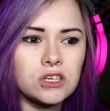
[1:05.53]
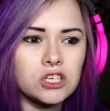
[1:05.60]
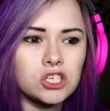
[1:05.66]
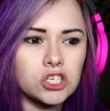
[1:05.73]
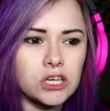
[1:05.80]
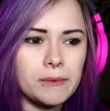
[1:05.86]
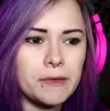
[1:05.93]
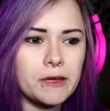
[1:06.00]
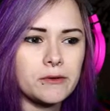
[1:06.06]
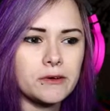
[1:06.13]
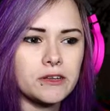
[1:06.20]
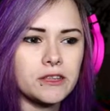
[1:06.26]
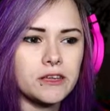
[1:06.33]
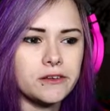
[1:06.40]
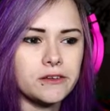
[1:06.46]
Should I make one
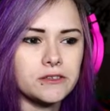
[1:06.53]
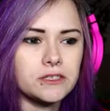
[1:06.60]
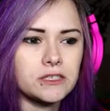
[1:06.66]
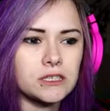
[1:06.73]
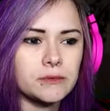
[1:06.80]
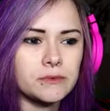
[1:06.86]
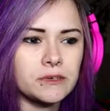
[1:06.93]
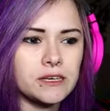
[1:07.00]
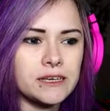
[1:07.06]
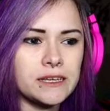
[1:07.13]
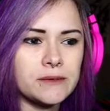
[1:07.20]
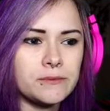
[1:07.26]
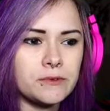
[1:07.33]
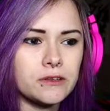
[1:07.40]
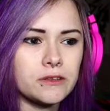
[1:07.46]
of those? Because I'm going to need one